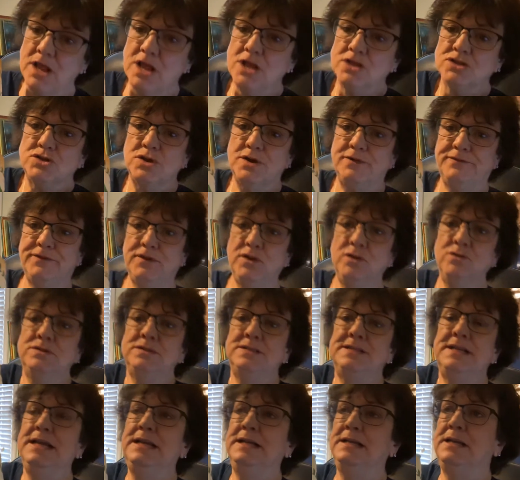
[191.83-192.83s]
So if you
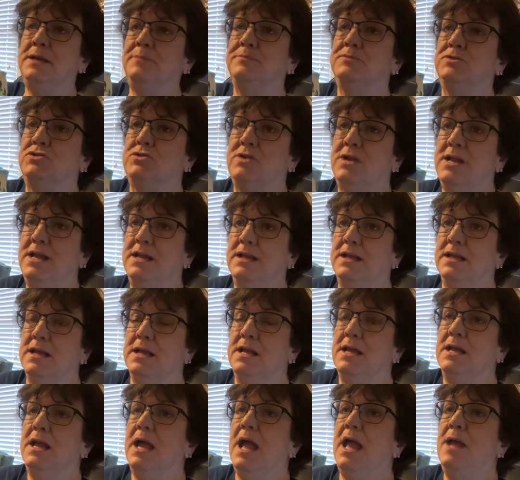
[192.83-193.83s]
stand up straight
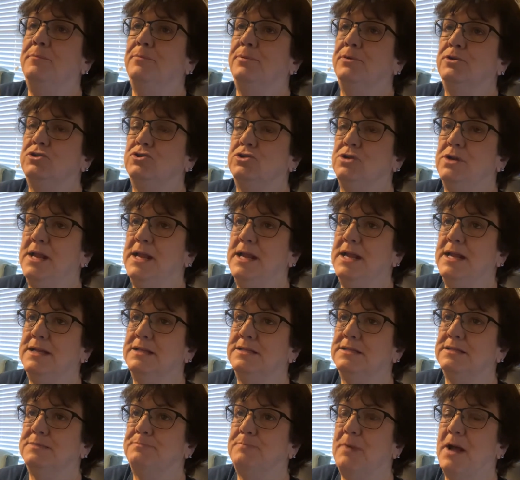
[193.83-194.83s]
and put your
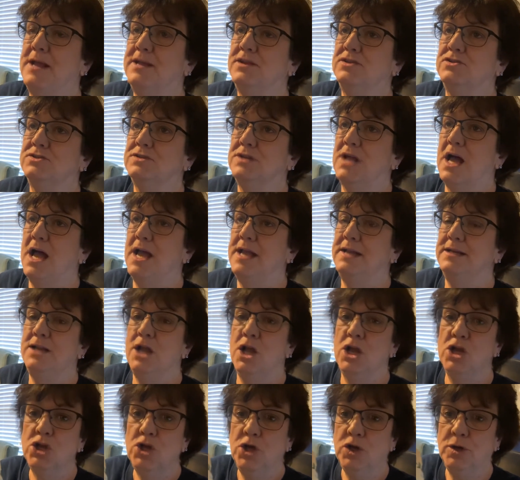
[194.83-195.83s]
hands by your side,
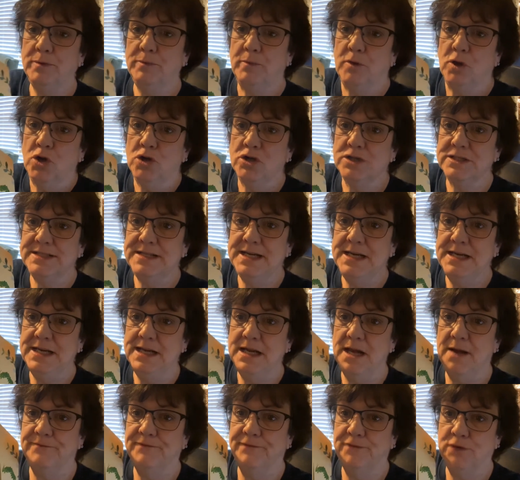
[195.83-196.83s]
you're standing
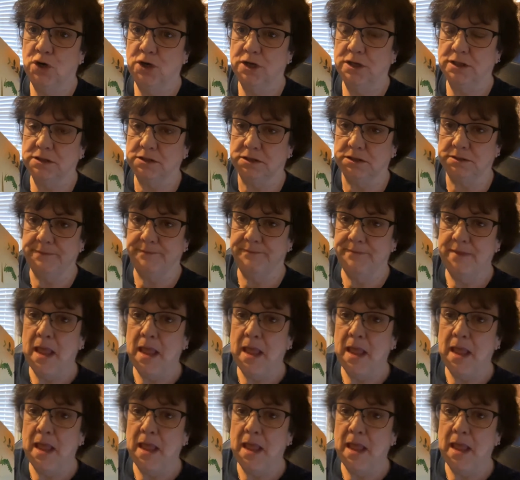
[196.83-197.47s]
up vertical.